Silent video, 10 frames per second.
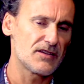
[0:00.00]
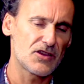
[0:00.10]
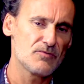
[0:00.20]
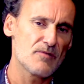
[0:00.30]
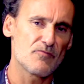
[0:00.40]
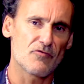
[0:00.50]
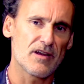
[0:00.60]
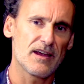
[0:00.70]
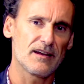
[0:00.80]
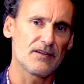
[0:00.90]
human
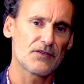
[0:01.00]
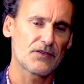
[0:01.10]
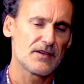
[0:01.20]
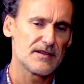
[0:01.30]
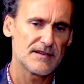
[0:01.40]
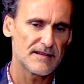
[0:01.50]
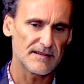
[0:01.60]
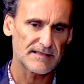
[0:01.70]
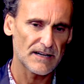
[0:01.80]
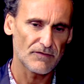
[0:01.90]
brain is
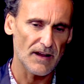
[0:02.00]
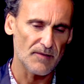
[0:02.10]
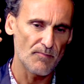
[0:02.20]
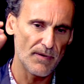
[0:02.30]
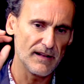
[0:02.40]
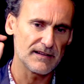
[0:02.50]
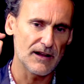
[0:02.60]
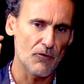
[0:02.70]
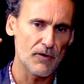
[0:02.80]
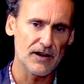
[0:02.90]
kind of like built
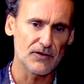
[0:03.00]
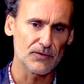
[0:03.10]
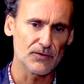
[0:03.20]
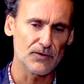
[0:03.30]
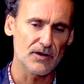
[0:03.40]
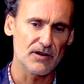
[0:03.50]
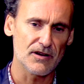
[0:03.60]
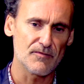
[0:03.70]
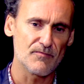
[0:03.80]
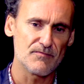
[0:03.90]
in a way to
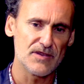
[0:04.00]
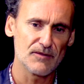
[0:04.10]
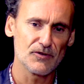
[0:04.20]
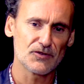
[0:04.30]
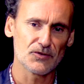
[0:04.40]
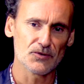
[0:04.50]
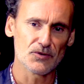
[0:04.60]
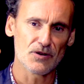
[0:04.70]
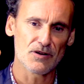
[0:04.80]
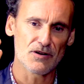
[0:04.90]
be able
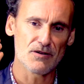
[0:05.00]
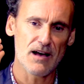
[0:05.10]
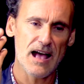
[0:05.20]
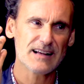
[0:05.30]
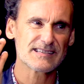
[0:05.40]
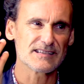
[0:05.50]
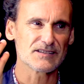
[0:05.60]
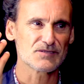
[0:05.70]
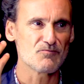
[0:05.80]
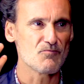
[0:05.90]
to
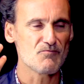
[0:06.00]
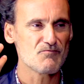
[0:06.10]
access